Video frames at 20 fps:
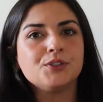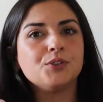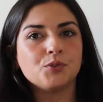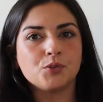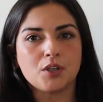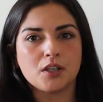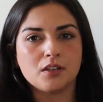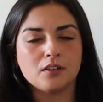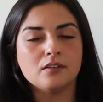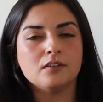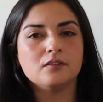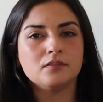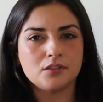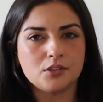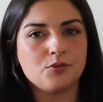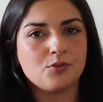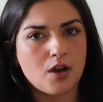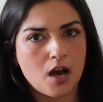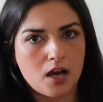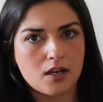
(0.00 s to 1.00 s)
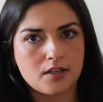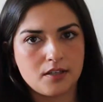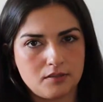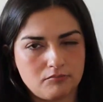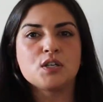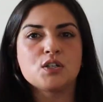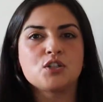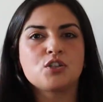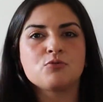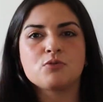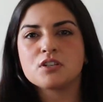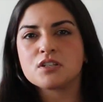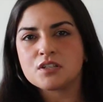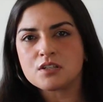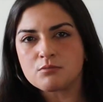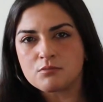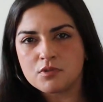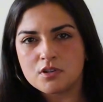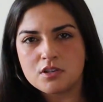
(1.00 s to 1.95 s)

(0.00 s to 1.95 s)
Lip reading: You got it. But doing some